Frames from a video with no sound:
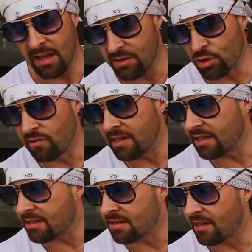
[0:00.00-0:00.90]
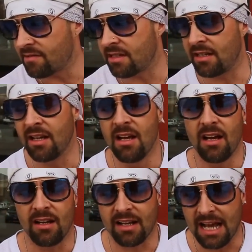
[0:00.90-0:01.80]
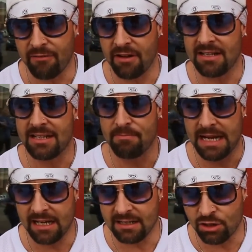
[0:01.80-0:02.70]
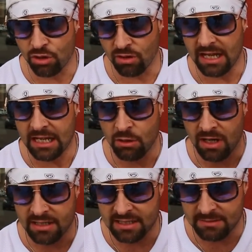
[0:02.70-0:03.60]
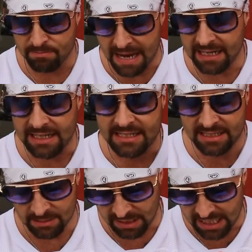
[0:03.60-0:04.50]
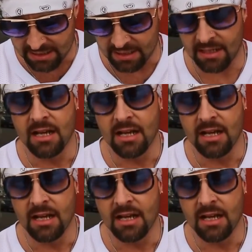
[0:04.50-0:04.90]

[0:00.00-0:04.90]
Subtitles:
taurine and the tyrosine and the caffeine to make sure that you are mentally stimulated,